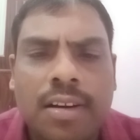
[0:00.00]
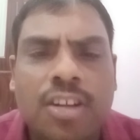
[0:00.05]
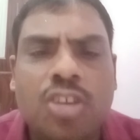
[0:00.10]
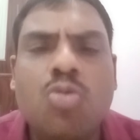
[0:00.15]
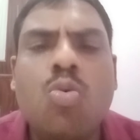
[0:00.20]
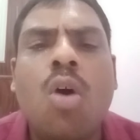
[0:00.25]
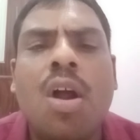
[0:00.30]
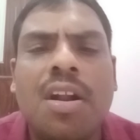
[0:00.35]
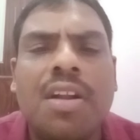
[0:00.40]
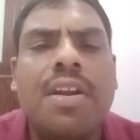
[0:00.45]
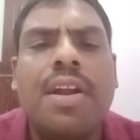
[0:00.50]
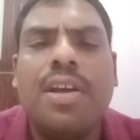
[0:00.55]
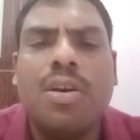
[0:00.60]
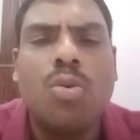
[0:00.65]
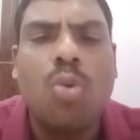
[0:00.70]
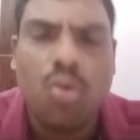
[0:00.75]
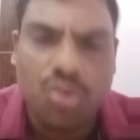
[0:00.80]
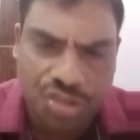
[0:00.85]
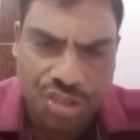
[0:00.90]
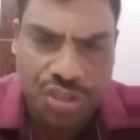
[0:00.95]
200
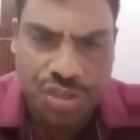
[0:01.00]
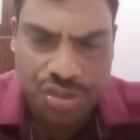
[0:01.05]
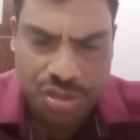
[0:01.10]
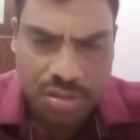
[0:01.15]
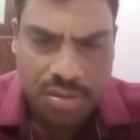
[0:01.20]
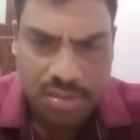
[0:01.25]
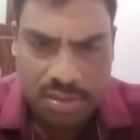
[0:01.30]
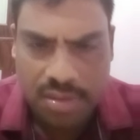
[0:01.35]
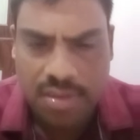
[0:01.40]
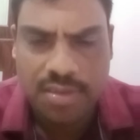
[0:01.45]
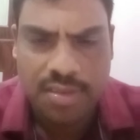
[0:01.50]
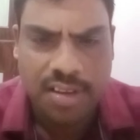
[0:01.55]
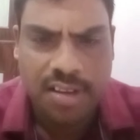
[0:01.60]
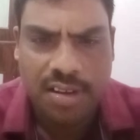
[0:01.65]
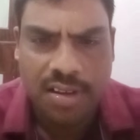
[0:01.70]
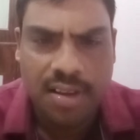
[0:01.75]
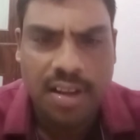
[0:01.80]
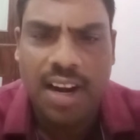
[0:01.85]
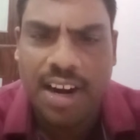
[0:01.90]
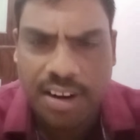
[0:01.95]
crores.
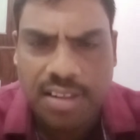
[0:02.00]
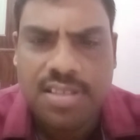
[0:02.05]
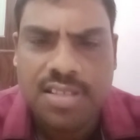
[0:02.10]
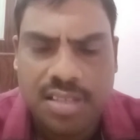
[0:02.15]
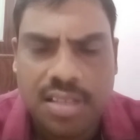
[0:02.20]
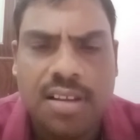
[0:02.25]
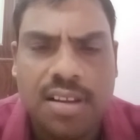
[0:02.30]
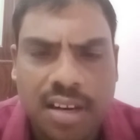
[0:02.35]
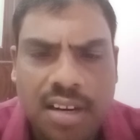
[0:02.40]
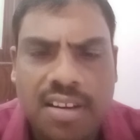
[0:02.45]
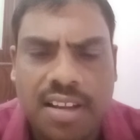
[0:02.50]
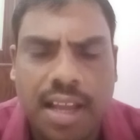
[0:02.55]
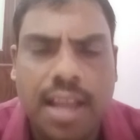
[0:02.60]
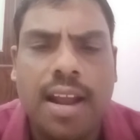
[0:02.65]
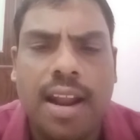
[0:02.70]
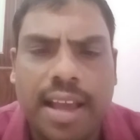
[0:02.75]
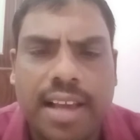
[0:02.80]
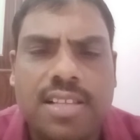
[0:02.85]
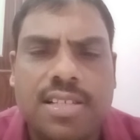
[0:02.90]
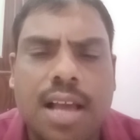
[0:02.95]
Let us take
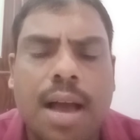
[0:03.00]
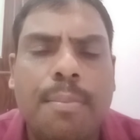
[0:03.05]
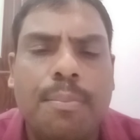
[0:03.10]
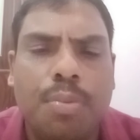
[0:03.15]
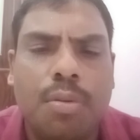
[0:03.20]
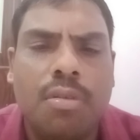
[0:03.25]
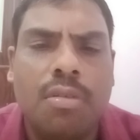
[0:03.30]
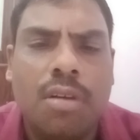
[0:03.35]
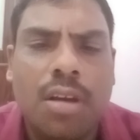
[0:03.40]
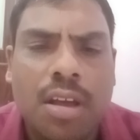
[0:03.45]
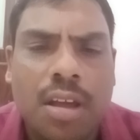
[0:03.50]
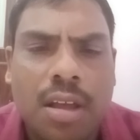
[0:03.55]
an example.